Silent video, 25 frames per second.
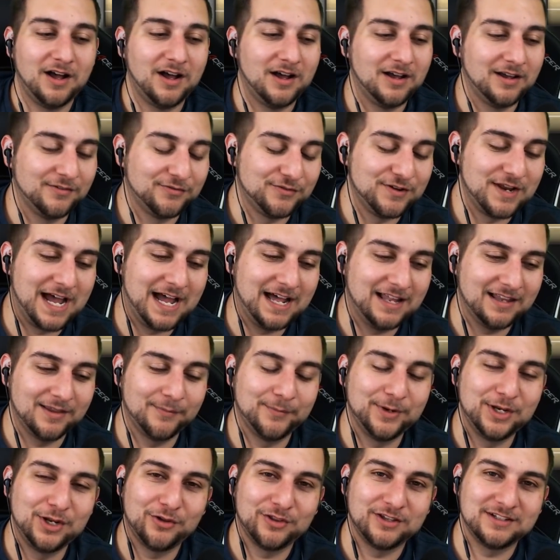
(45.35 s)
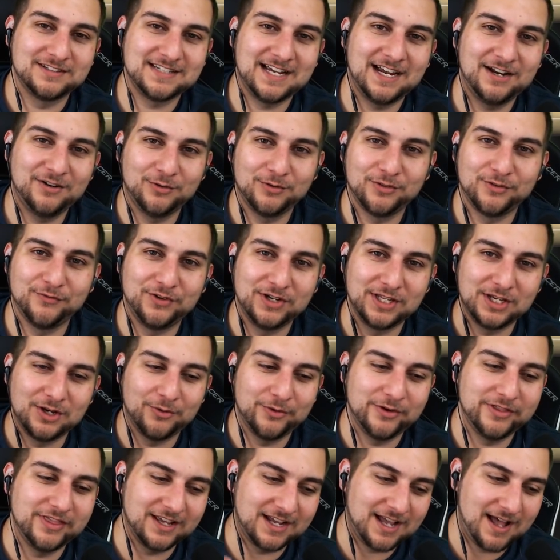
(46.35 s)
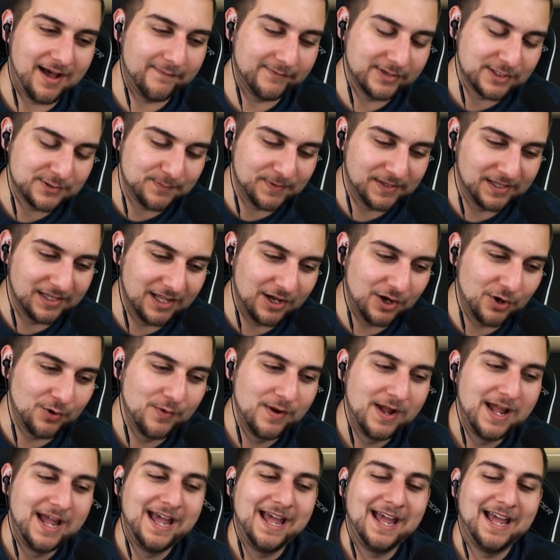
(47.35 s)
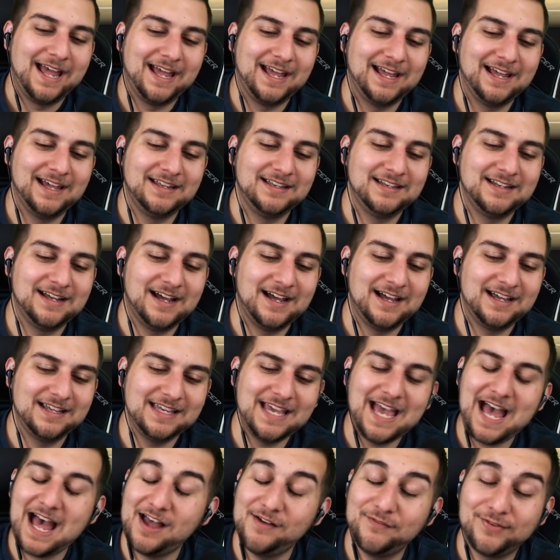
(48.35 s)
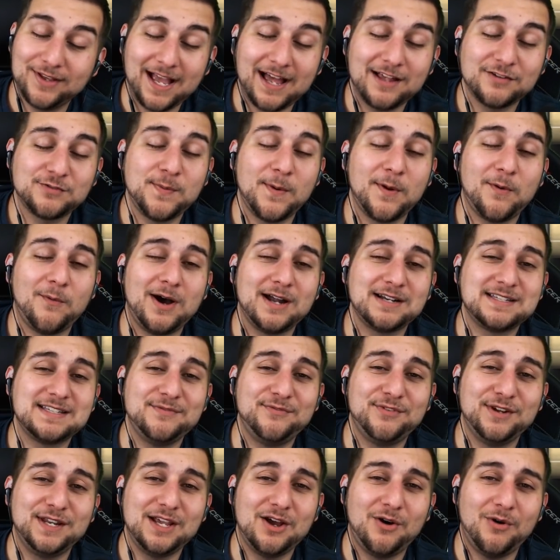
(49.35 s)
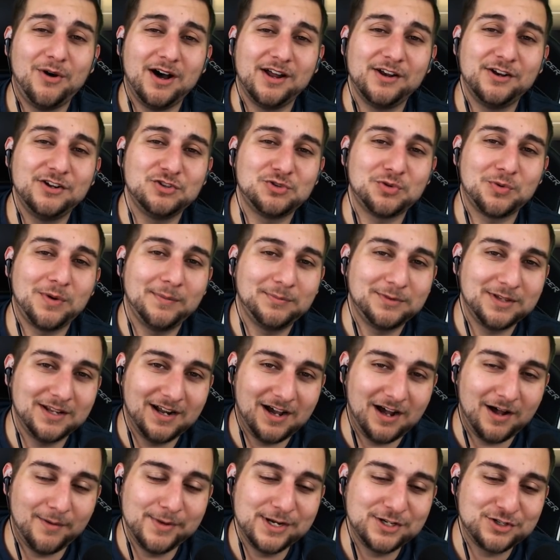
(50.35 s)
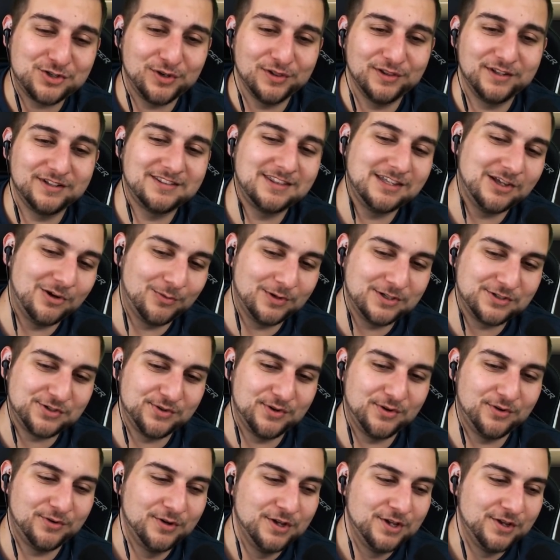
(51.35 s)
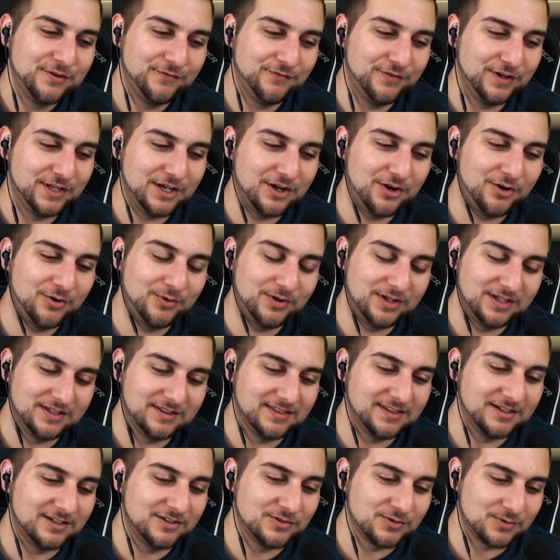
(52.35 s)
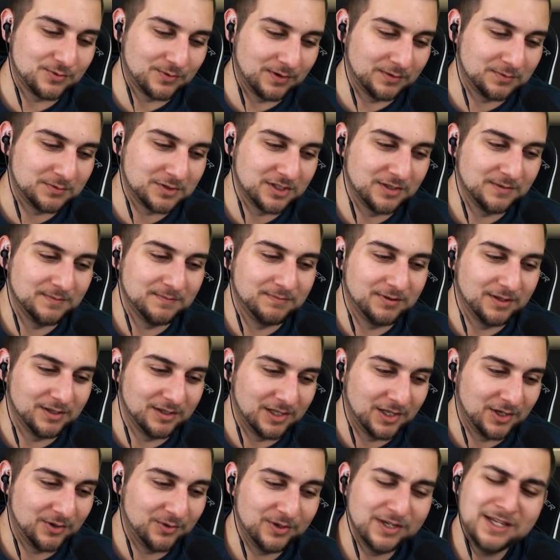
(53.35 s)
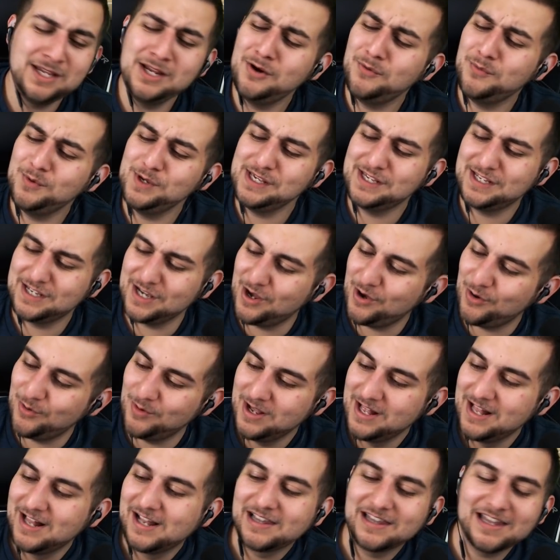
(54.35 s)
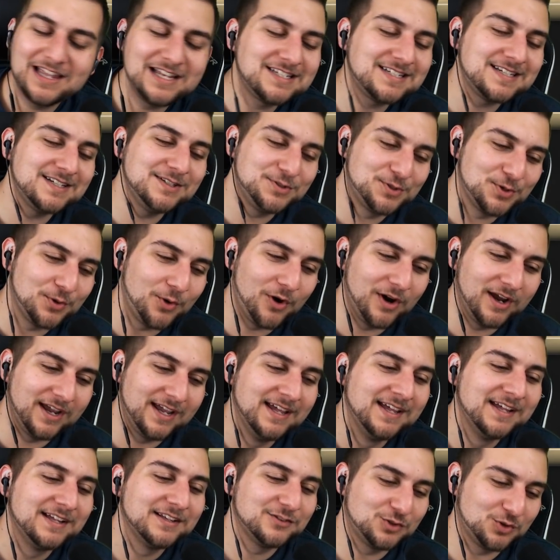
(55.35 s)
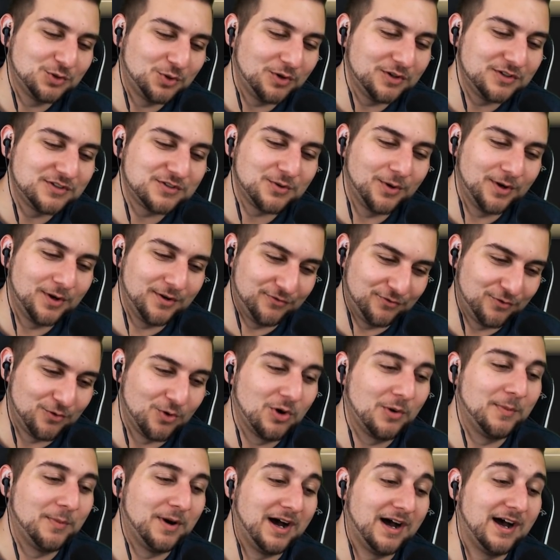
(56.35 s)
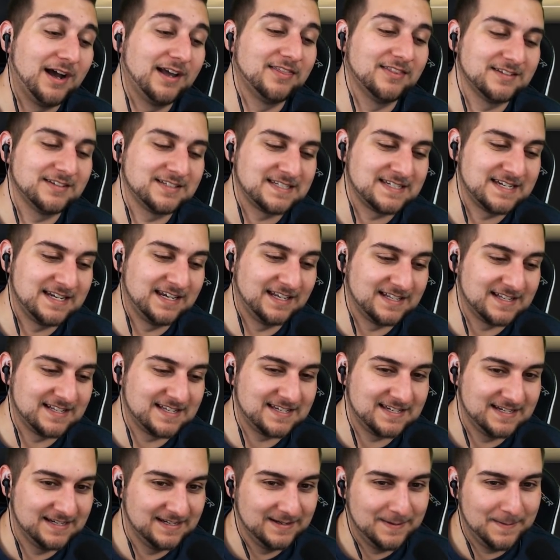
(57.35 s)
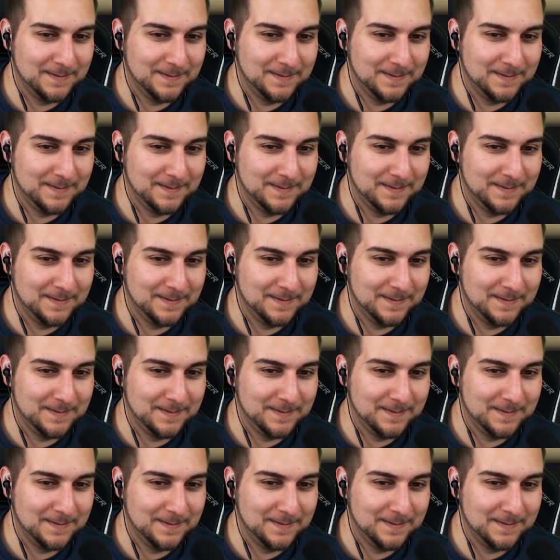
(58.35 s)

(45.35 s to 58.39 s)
If not, let me know the title of the video in the comments below. And yeah, if you guys want to watch the video uninterrupted, I'll make sure to link the original video in the description below. Here we go. Let's enjoy Toy Story 4 behind the scenes.